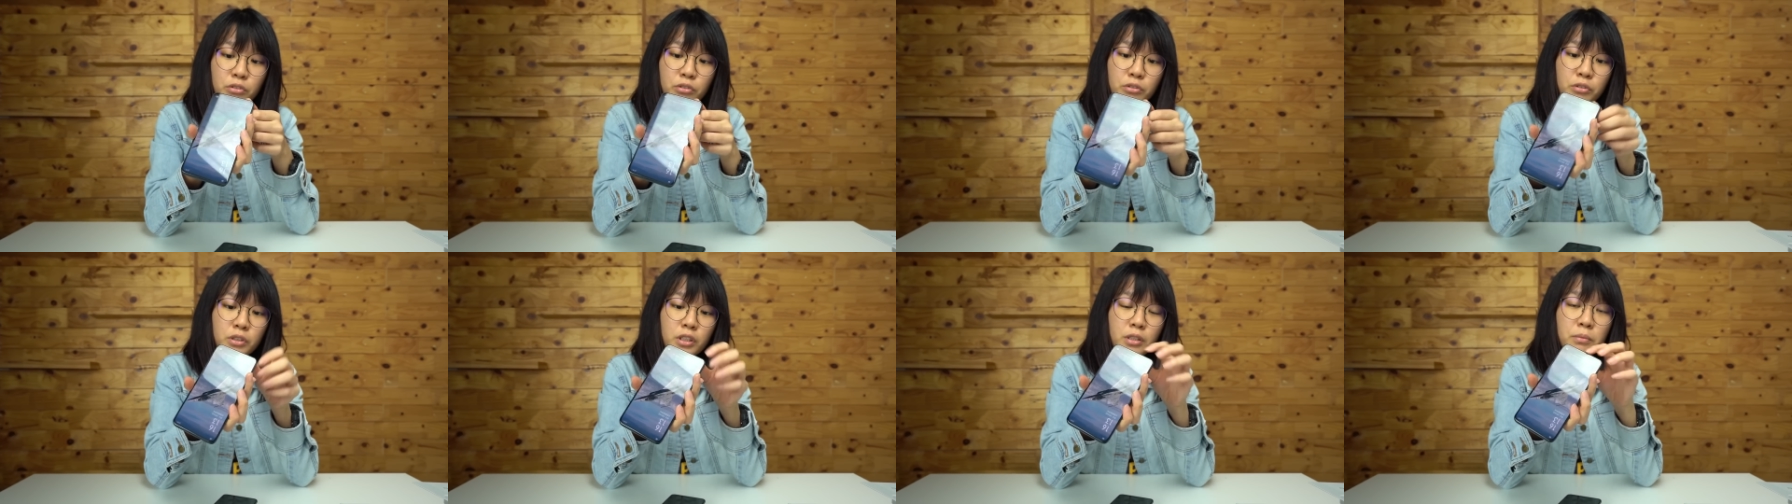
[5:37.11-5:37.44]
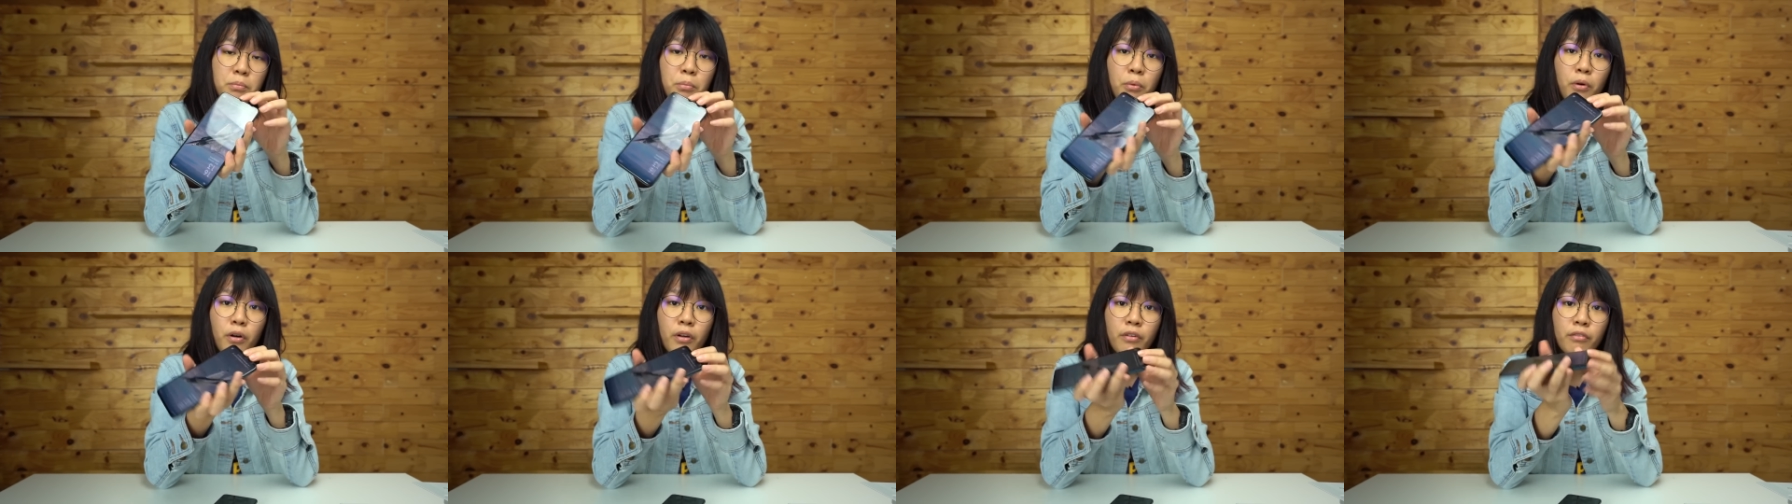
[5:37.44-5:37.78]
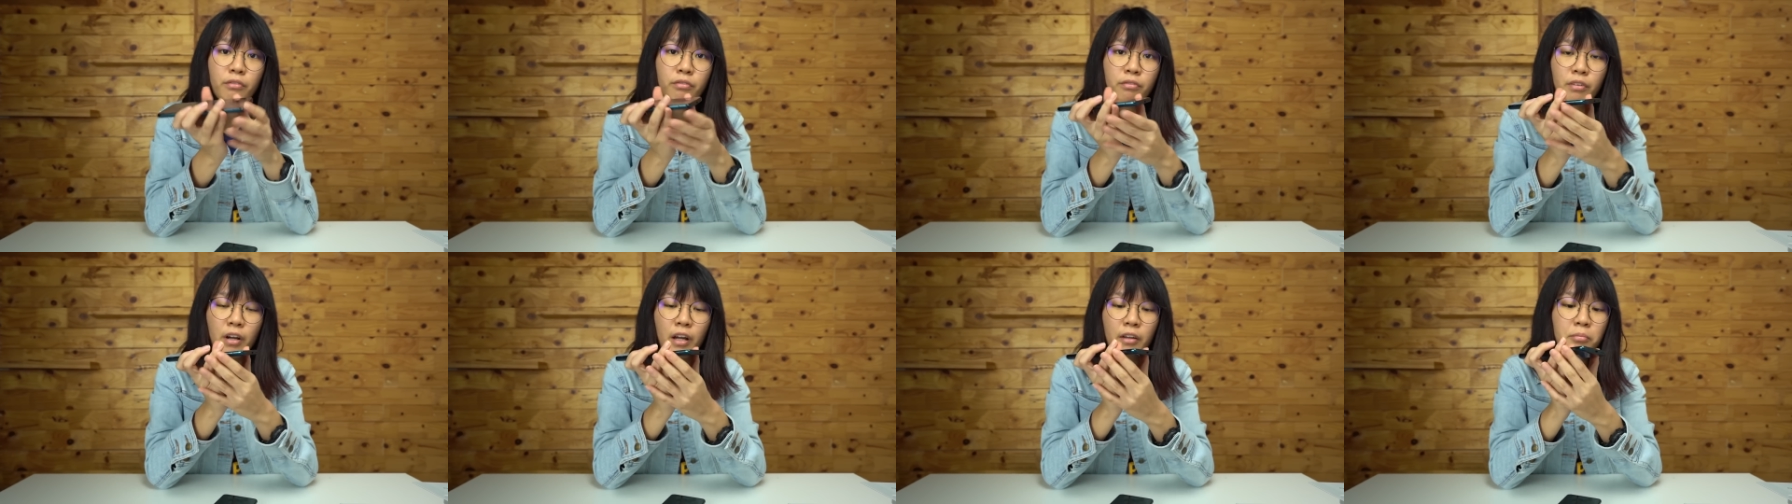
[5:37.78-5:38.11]

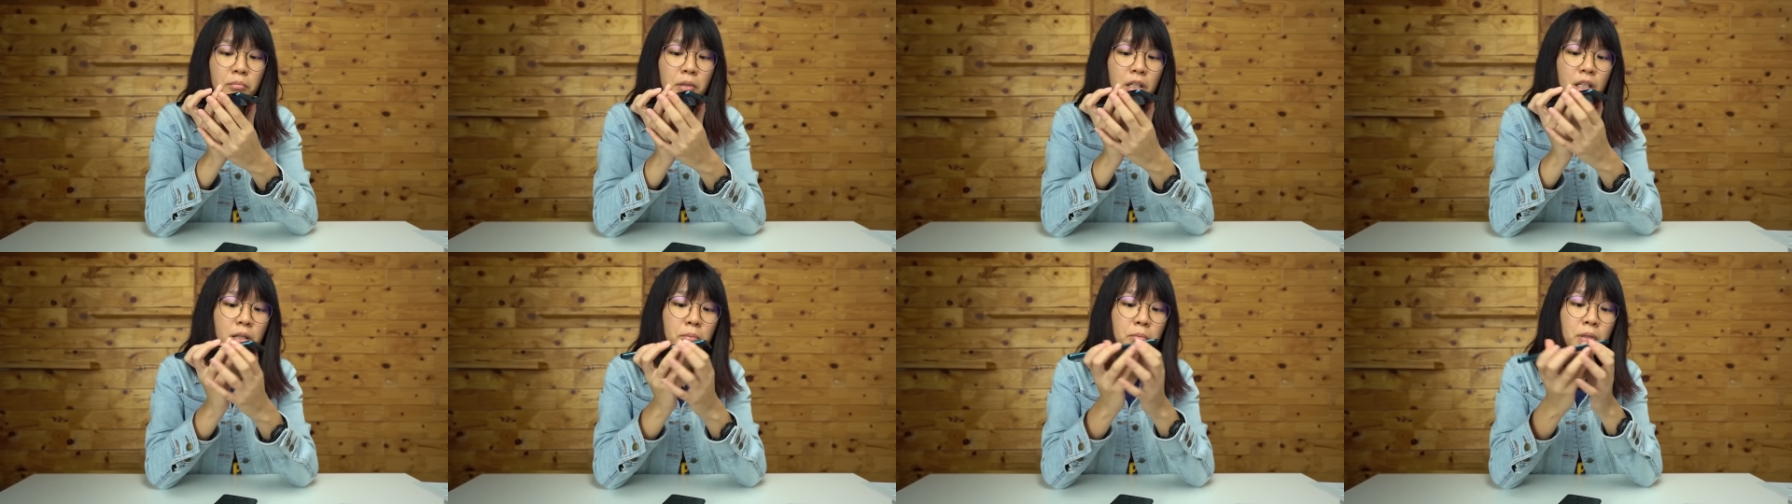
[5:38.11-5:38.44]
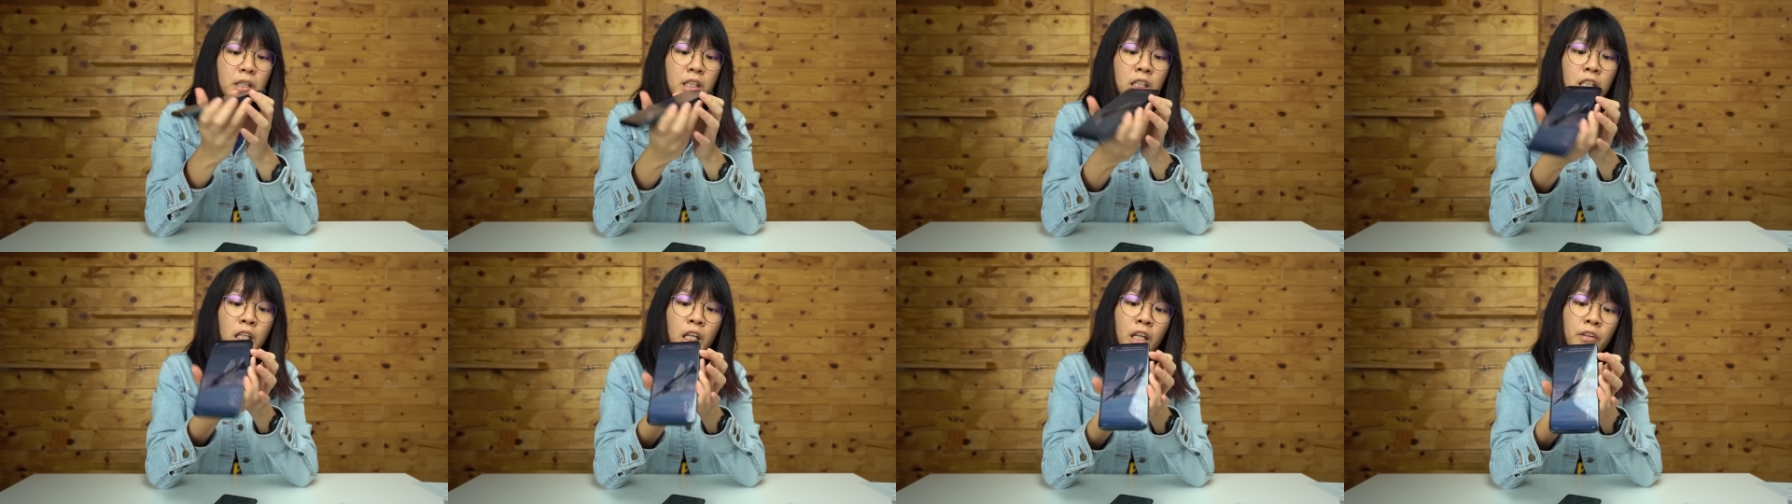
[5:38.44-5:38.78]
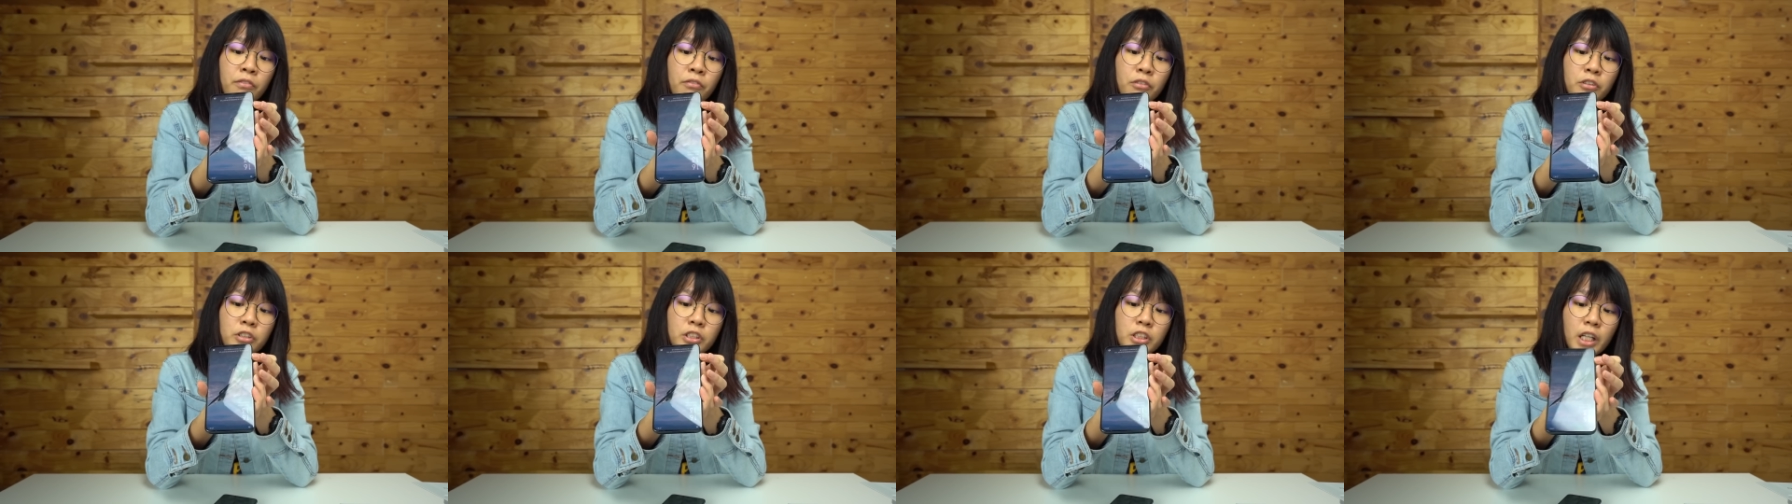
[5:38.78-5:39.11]
3.5mm
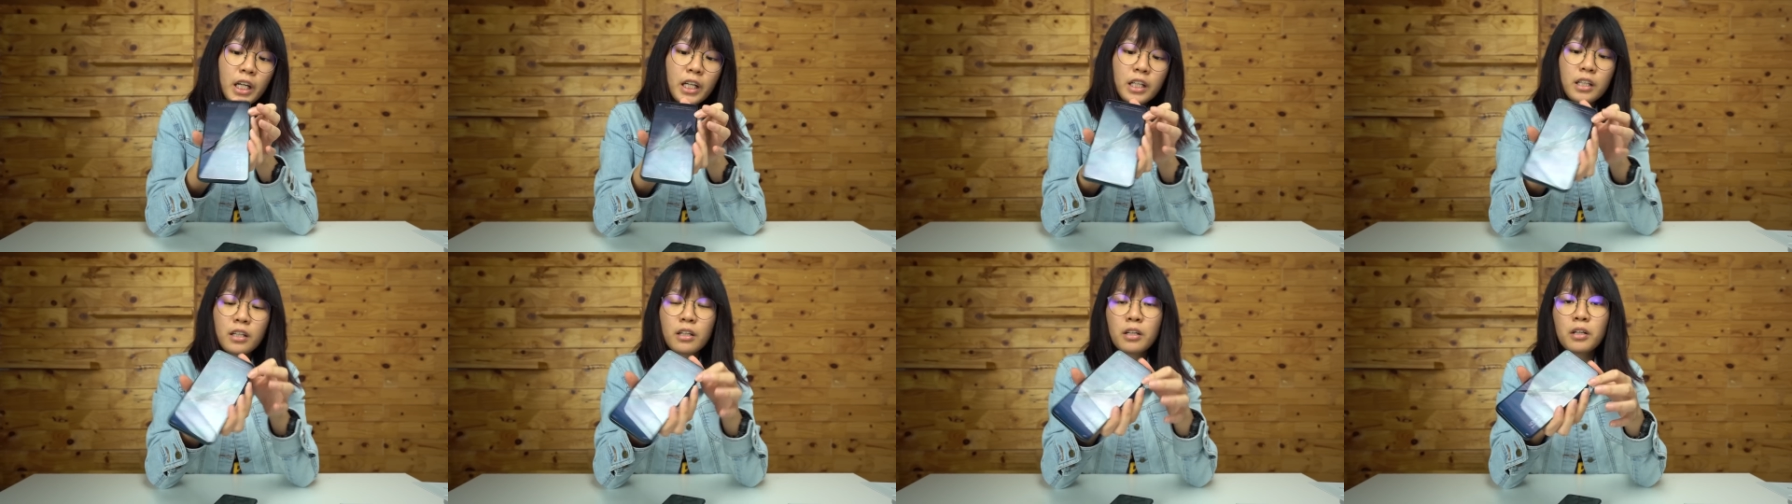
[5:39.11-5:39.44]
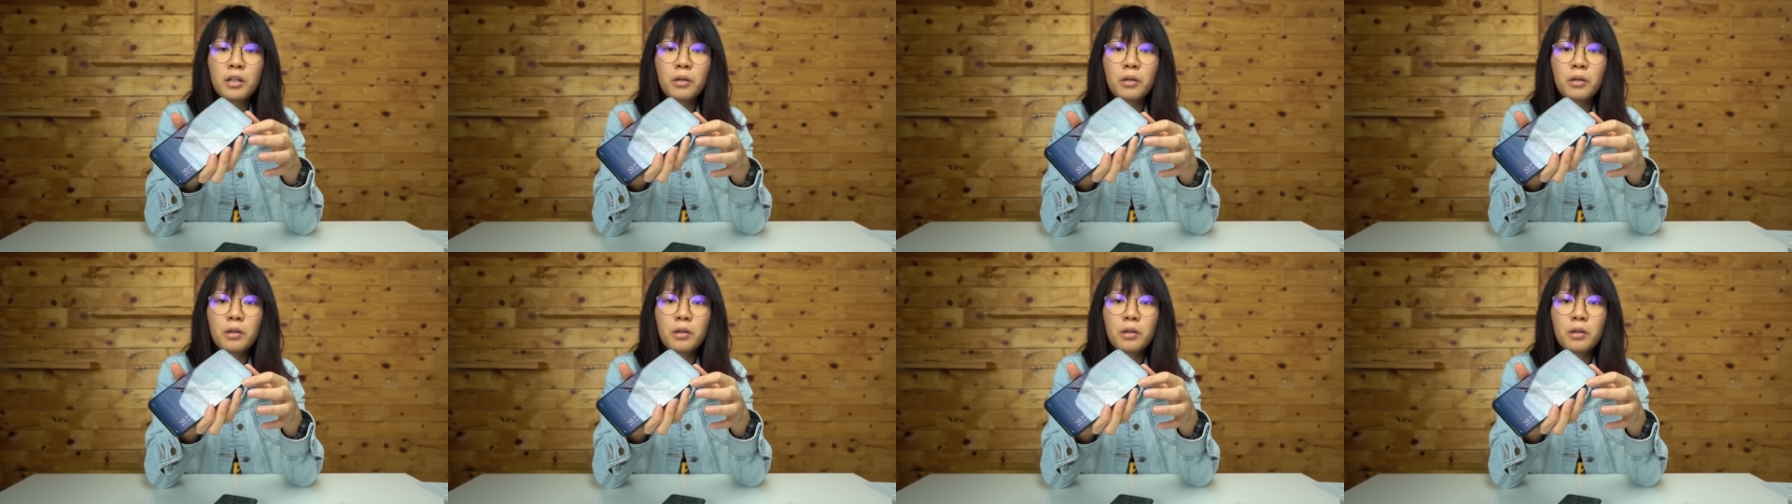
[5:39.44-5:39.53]
headphone jack,